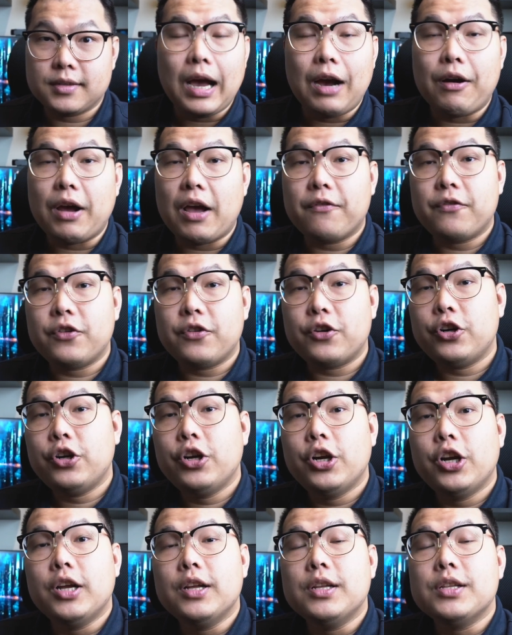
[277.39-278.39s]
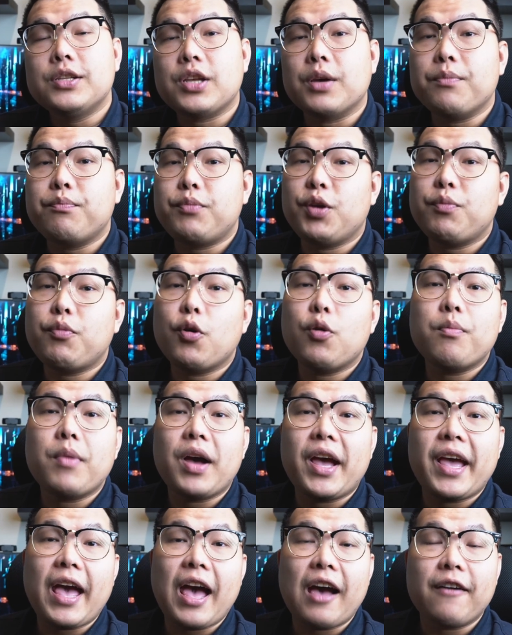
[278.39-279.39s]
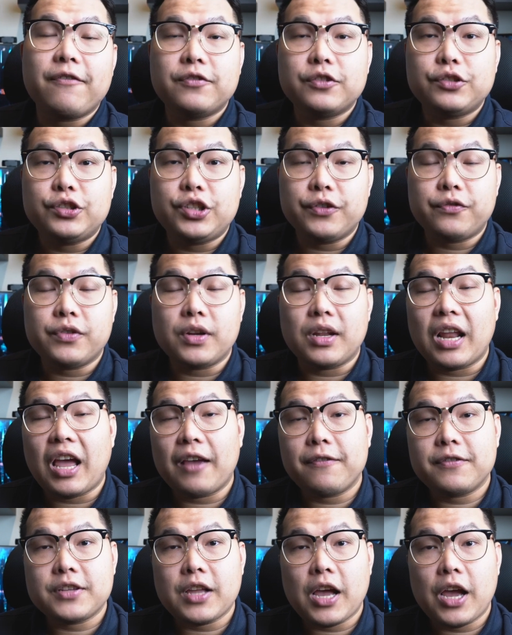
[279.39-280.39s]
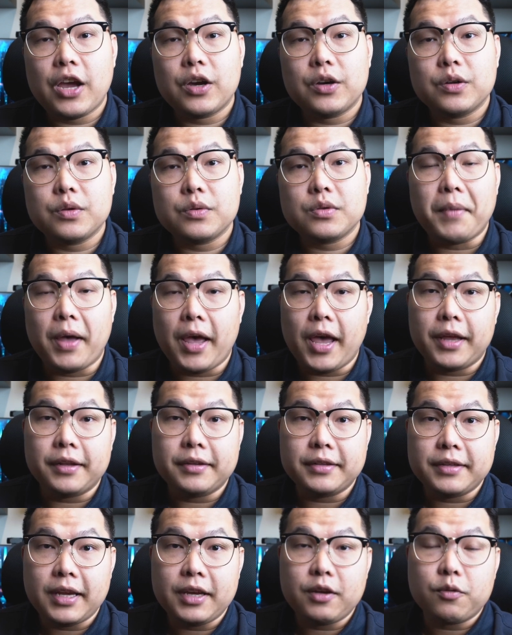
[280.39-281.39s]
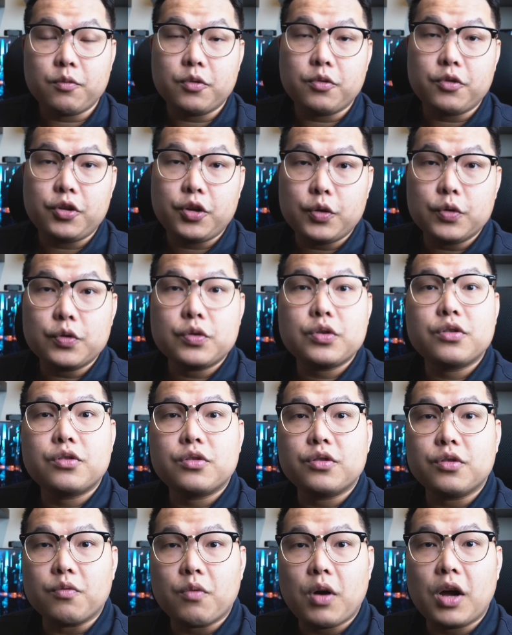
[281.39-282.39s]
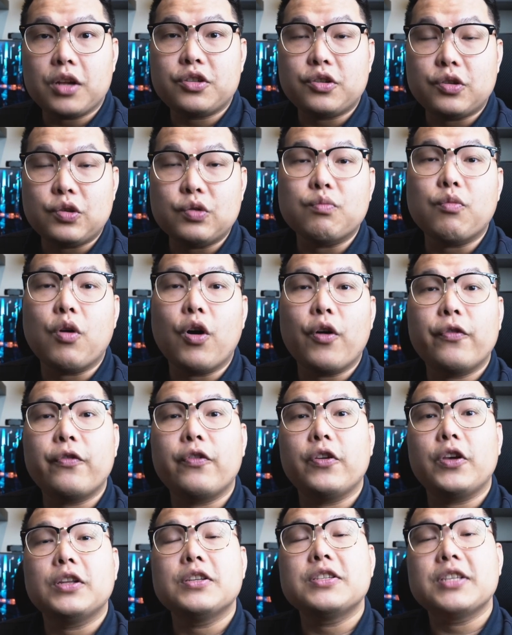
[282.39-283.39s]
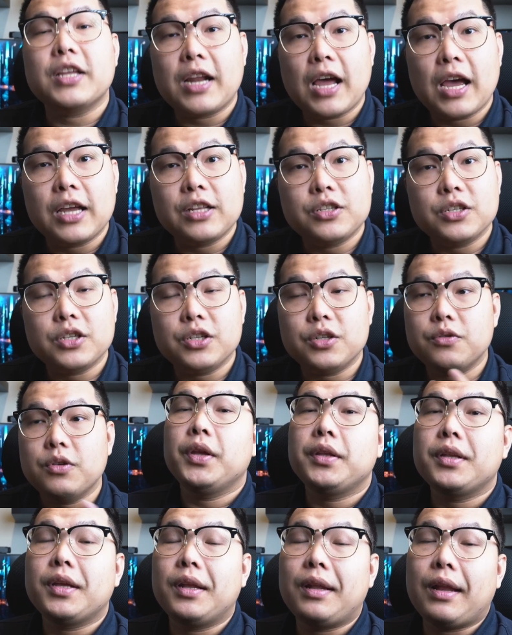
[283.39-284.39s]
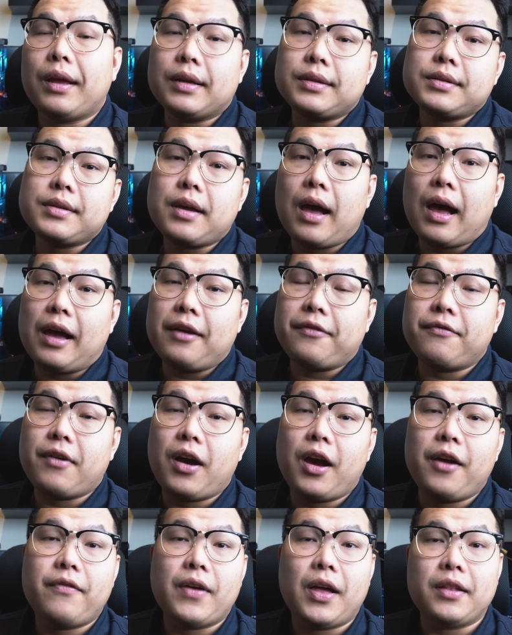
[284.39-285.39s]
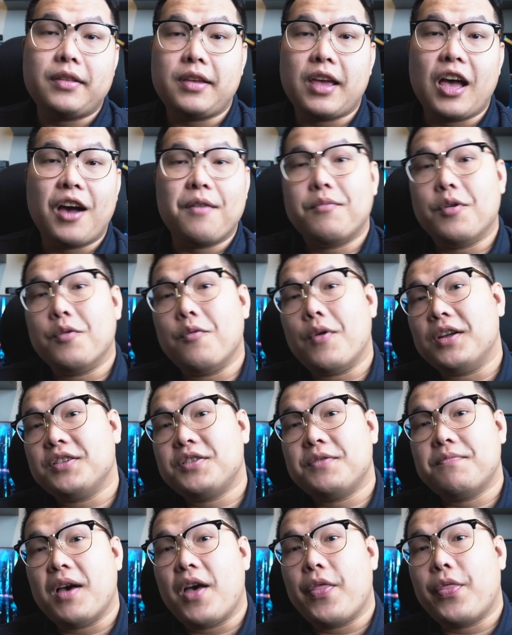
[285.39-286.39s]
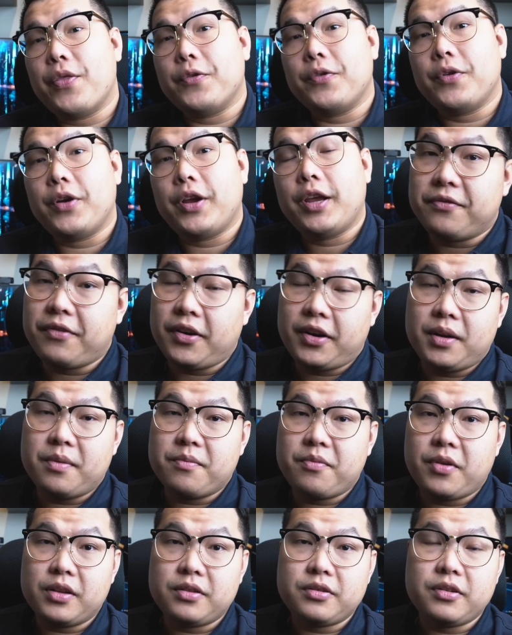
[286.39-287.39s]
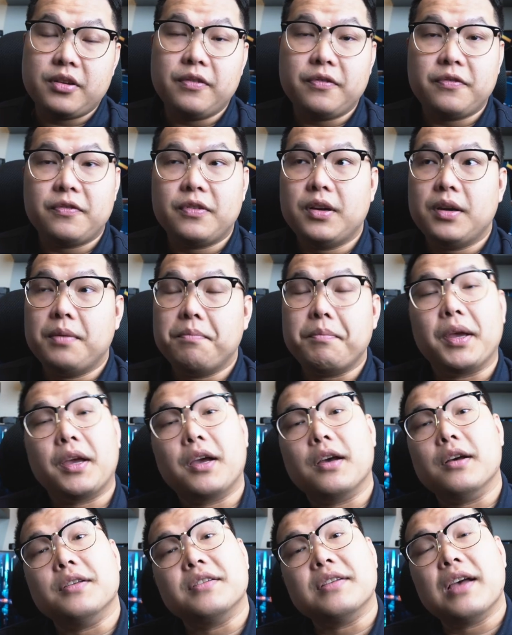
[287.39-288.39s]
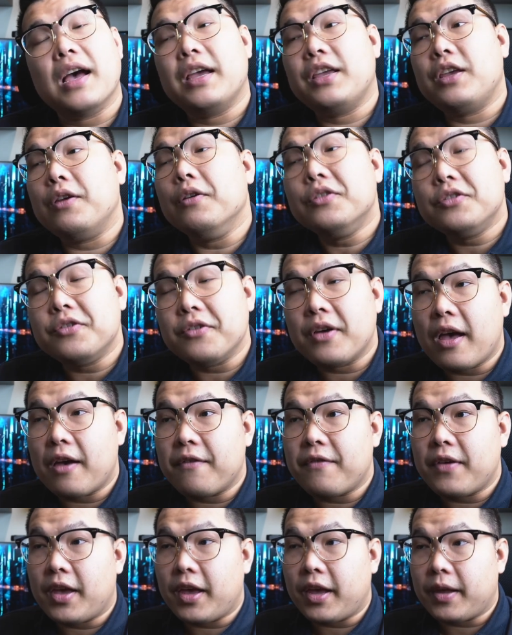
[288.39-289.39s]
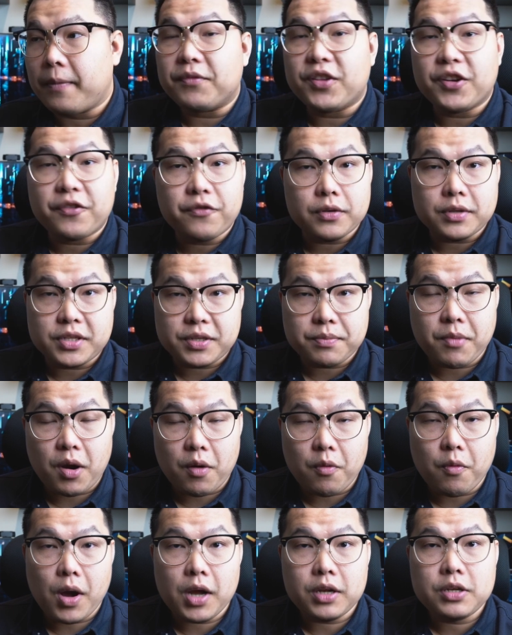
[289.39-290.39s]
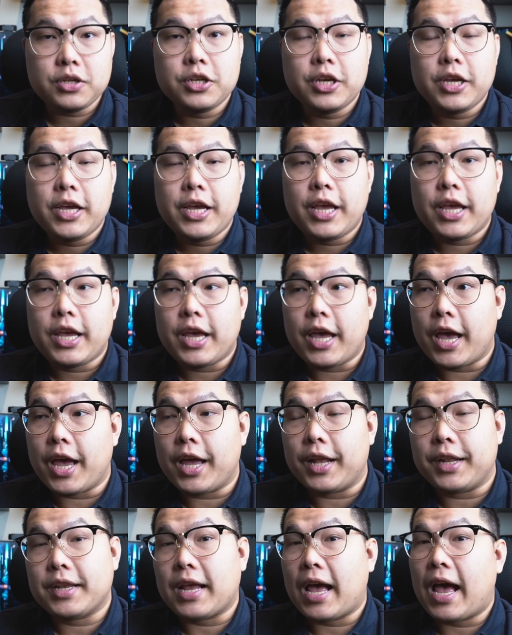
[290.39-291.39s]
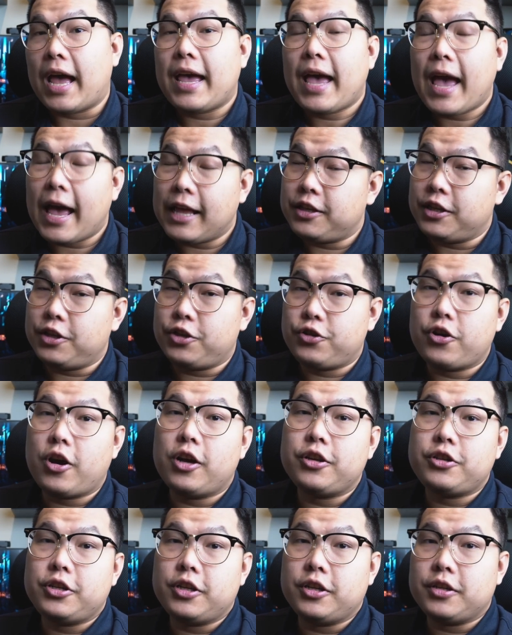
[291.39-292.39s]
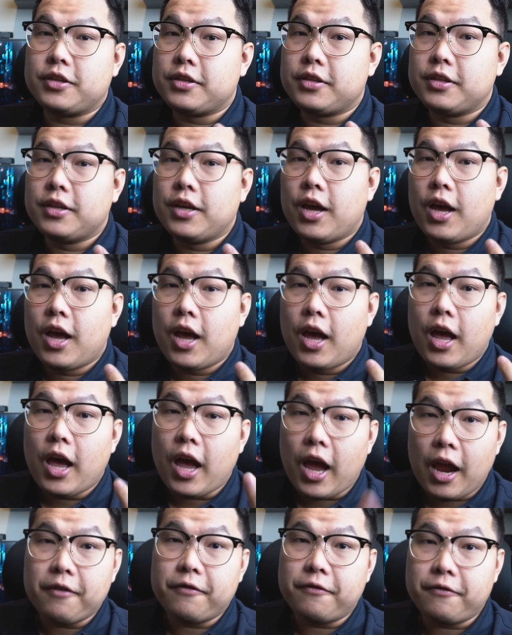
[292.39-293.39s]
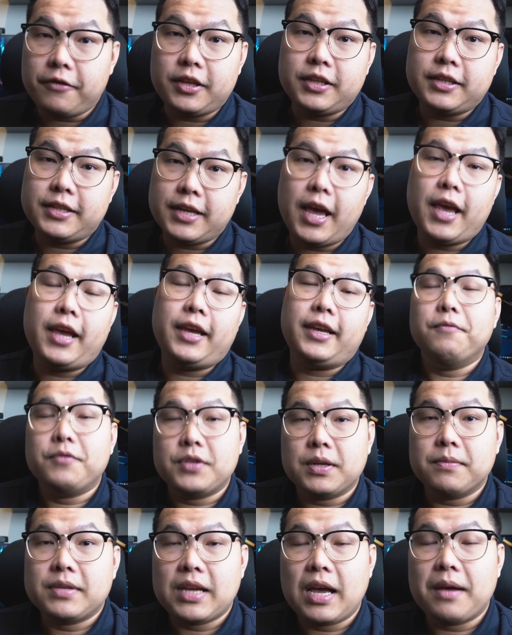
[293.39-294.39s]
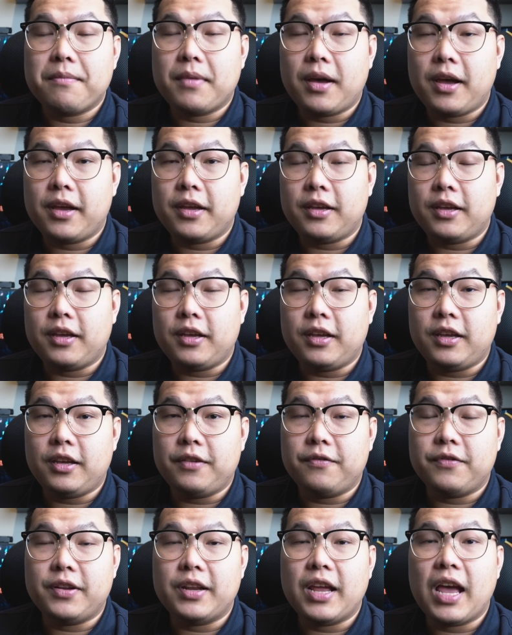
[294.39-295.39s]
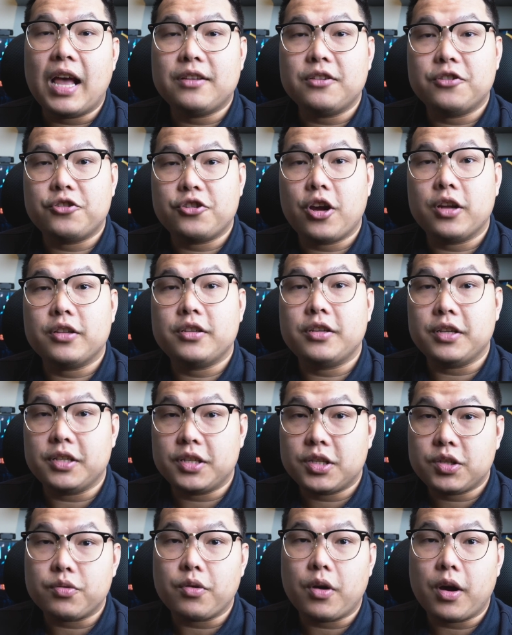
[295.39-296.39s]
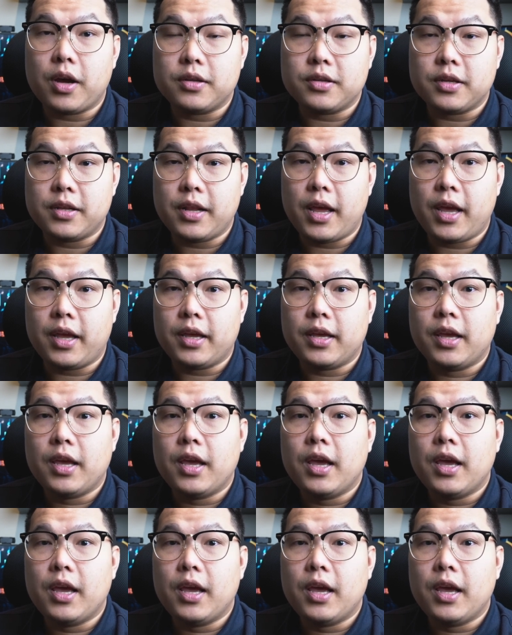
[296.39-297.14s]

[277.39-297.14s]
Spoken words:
However, some people might have different lifestyles and they will use the watch to do more things than I do. Nonetheless, I find that the Apple Watch battery is very impressive because I used to have a different smartwatch and I had to charge it every day. Sometimes I even had to charge it twice a day.